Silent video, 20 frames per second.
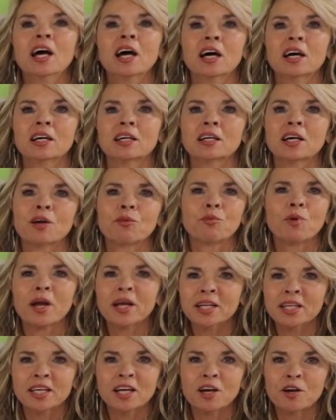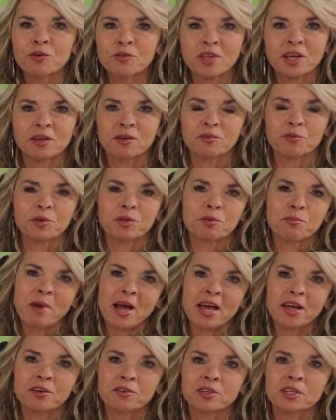uh, a radio that with
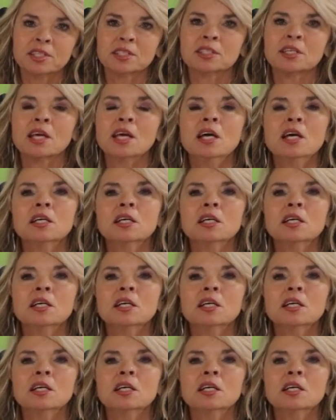batteries.